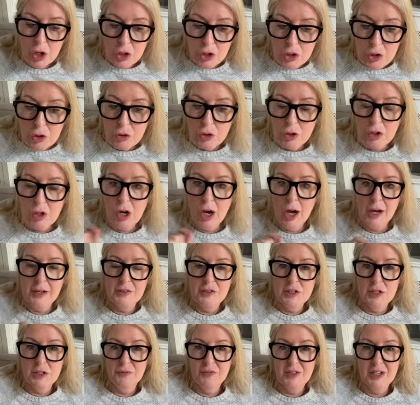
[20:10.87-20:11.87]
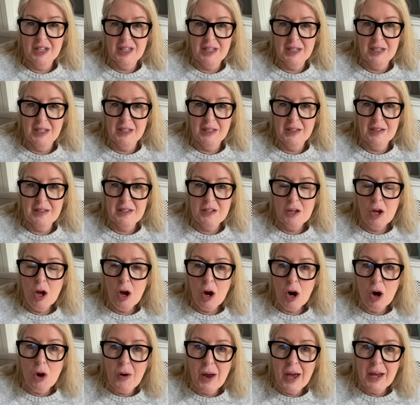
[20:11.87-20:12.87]
your cognitive dissonance
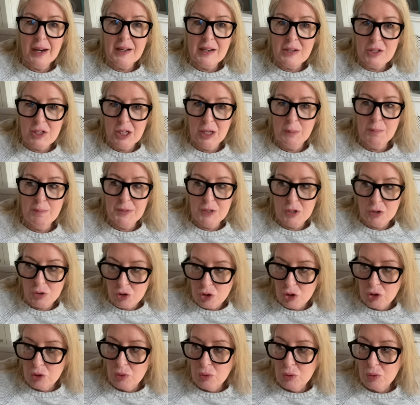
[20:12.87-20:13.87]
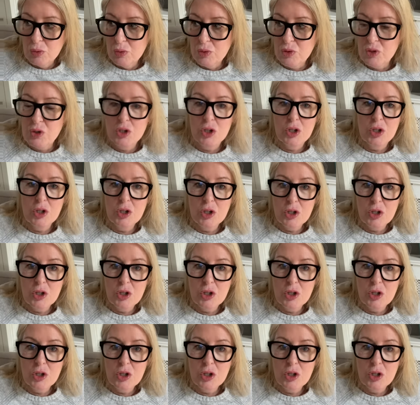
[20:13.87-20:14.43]
or any tips or tools